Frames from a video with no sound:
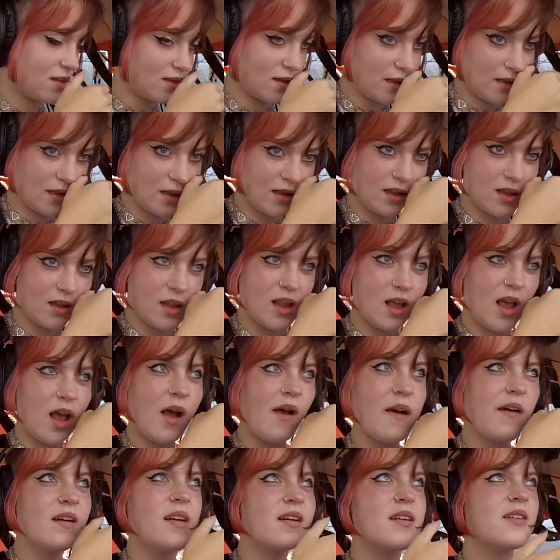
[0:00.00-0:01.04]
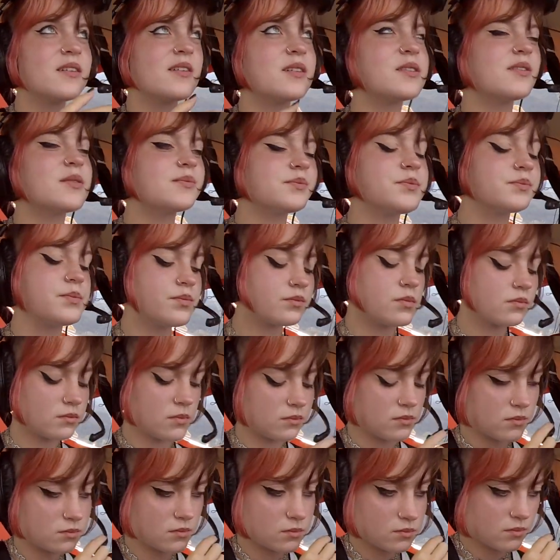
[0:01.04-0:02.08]

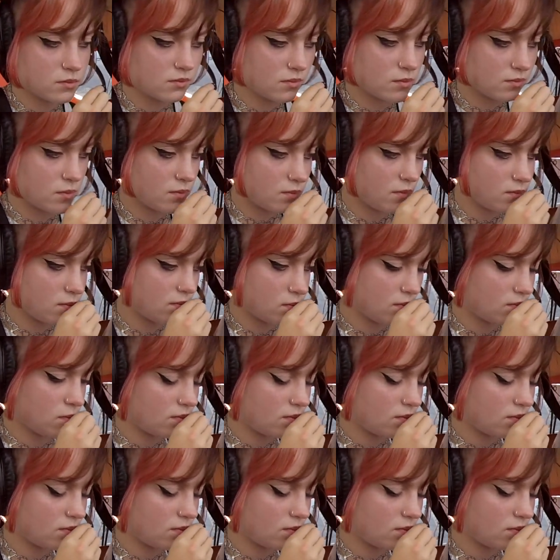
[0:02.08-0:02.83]
This person isn't speaking.